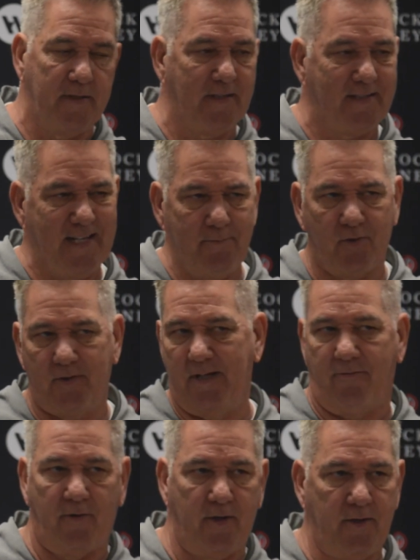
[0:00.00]
But the teams are
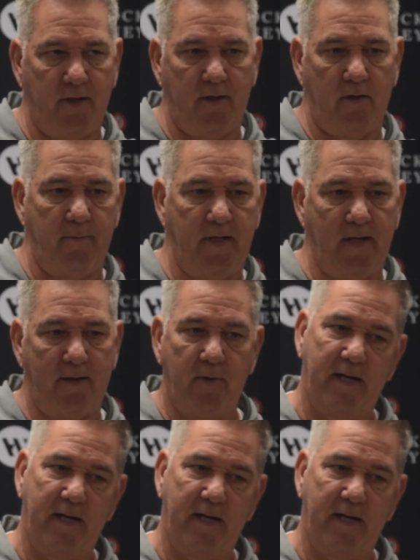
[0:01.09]
different, you know. I mean, like,